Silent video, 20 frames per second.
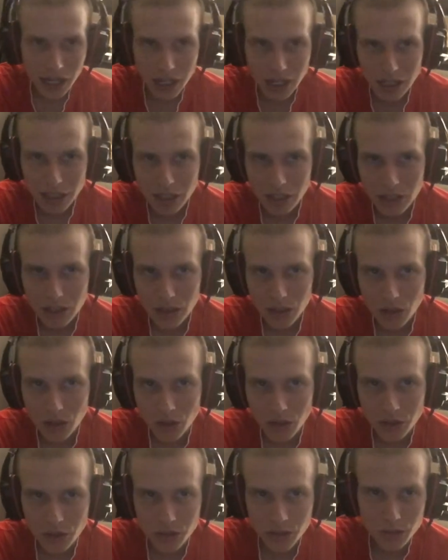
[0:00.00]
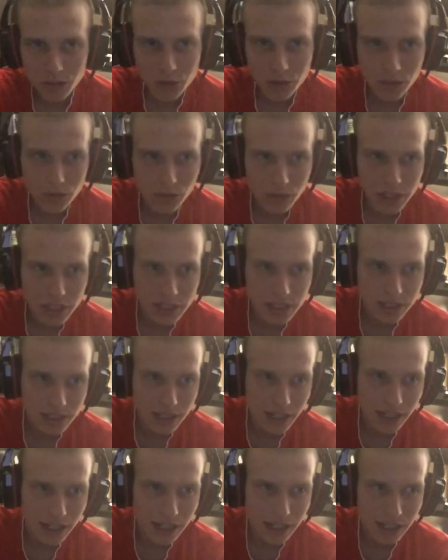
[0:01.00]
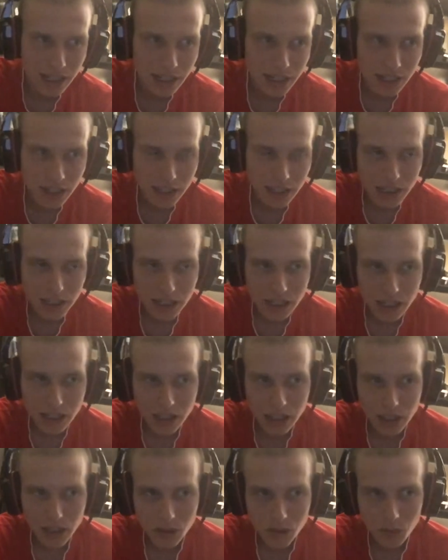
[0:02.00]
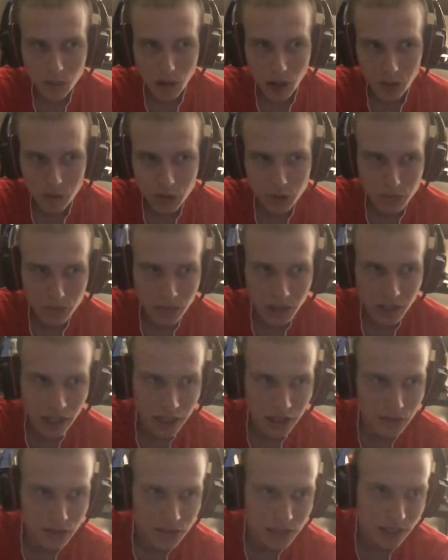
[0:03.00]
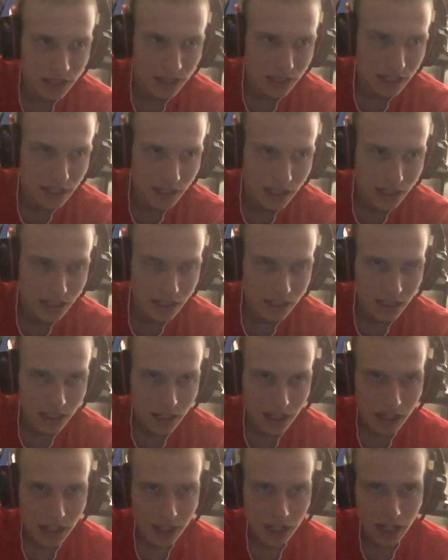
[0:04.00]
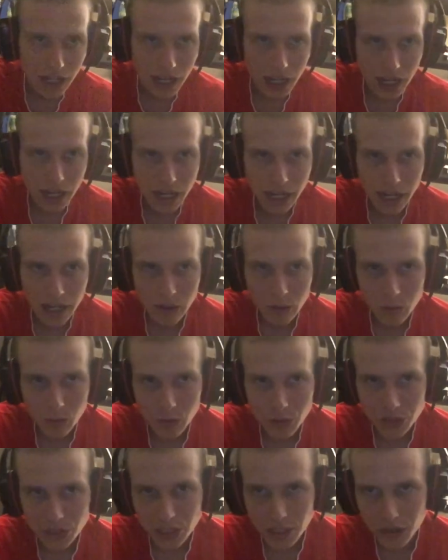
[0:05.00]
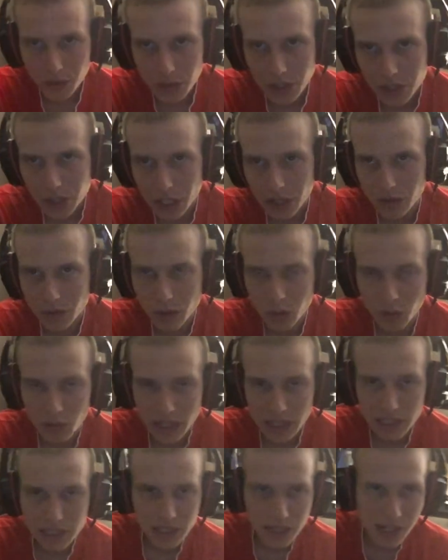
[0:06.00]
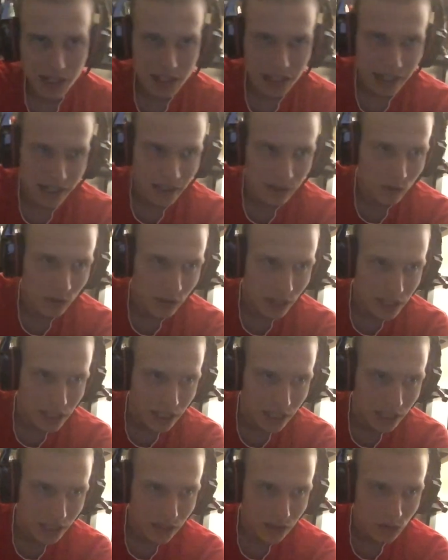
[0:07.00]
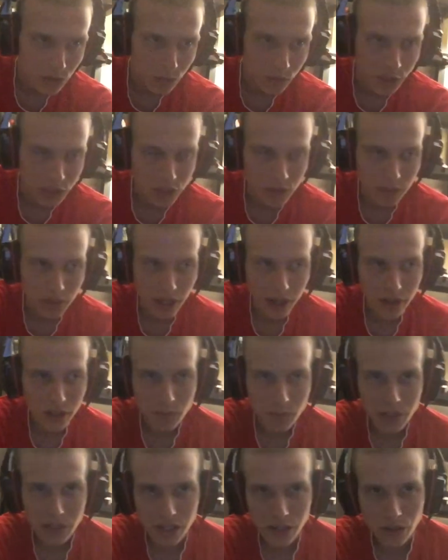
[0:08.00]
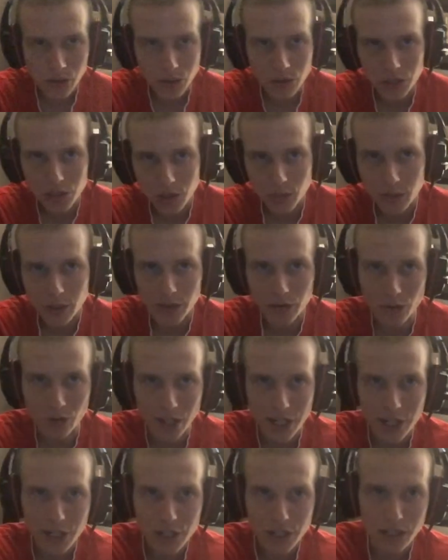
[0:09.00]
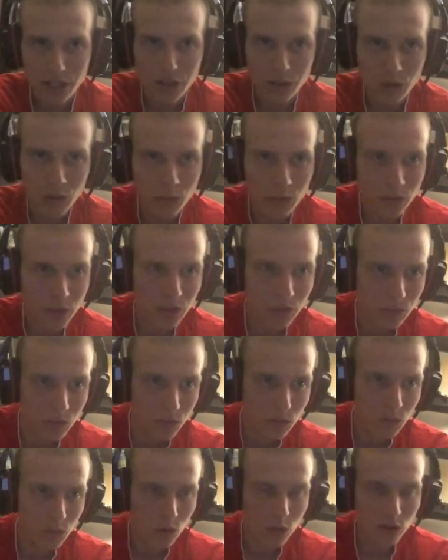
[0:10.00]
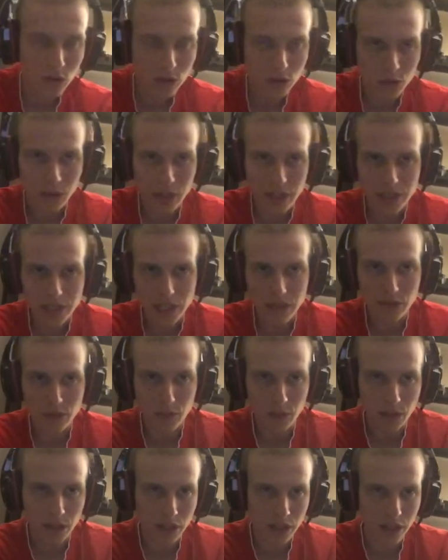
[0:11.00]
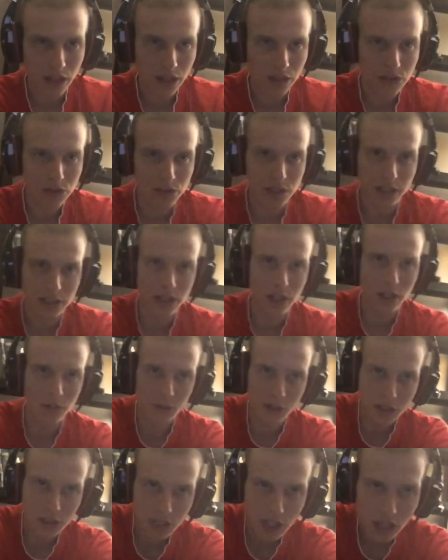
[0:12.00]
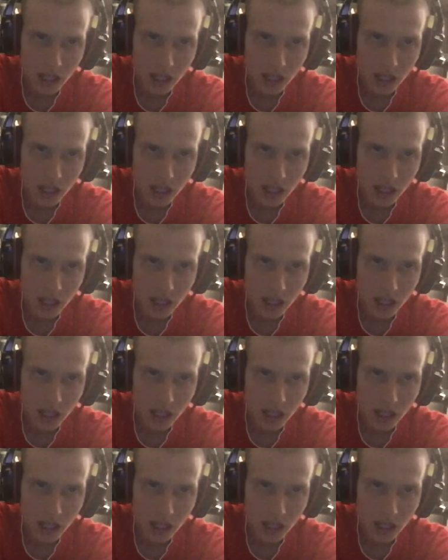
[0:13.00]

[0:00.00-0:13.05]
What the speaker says: in terms of re-signing, like how much money he was going to get, and was he going to re-sign with the Red Sox, I didn't really think too much about him. I knew he was going to be a free agent. I knew it would be worth $27 million. That's how much